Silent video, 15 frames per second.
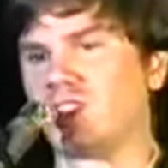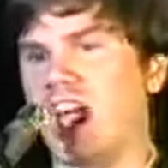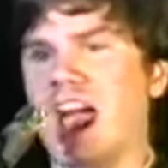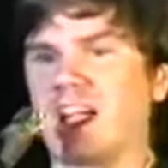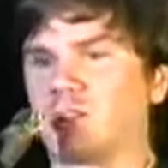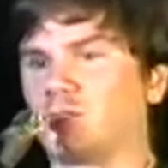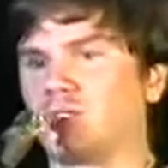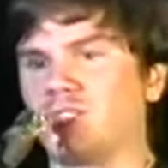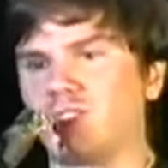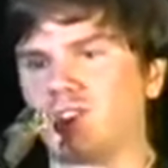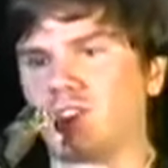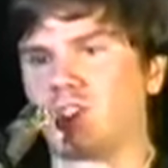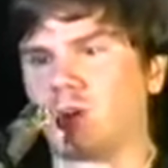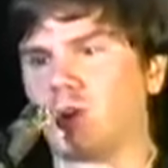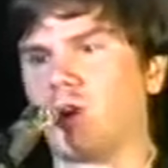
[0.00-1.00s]
actually
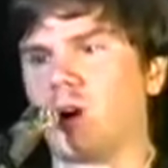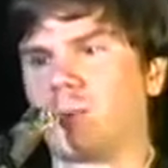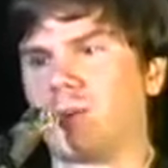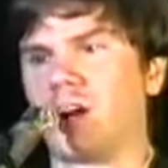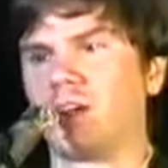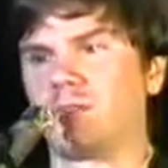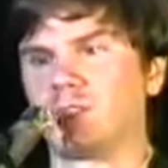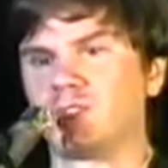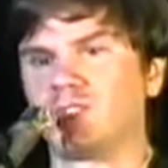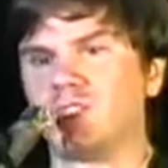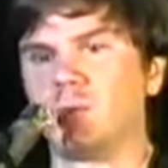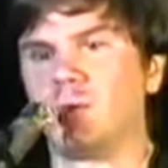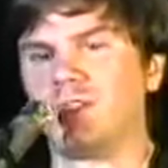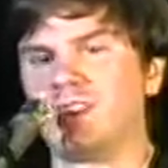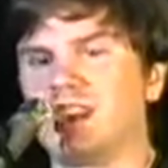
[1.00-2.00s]
secure our privacy.
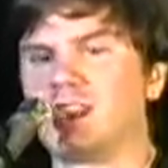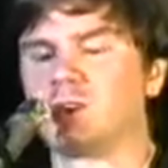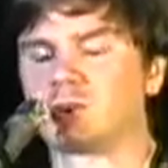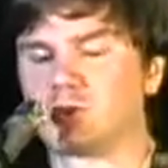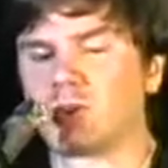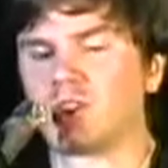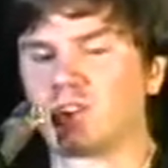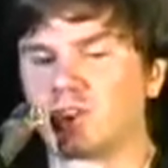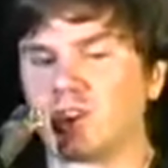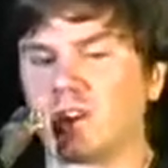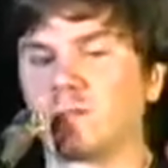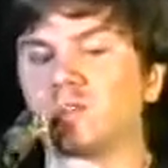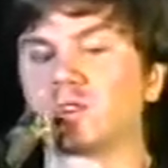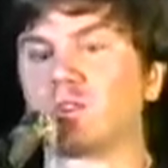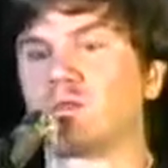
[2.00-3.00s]
When the interests of
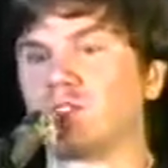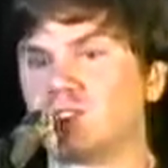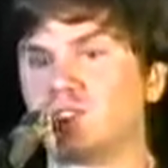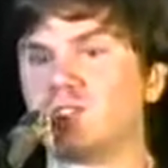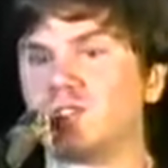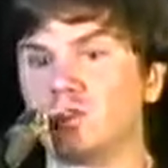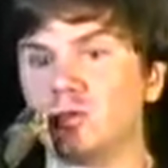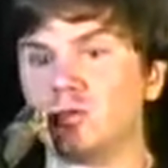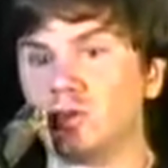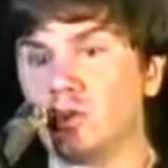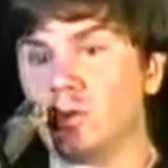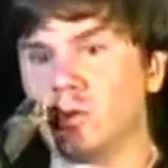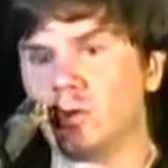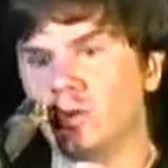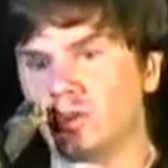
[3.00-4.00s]
services you
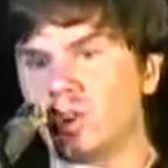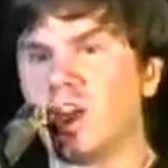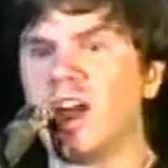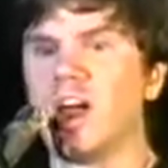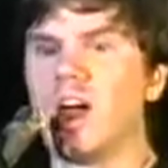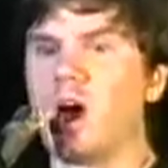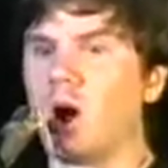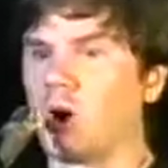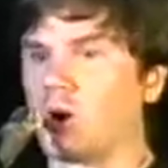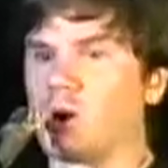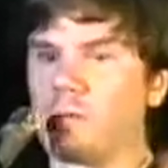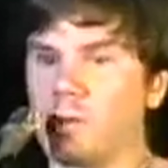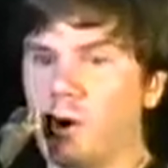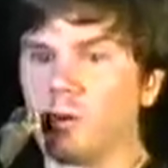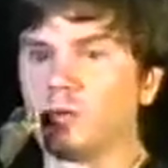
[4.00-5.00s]
use are
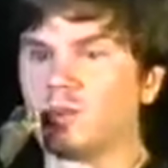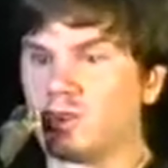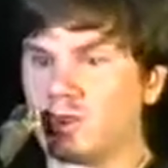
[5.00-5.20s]
opposed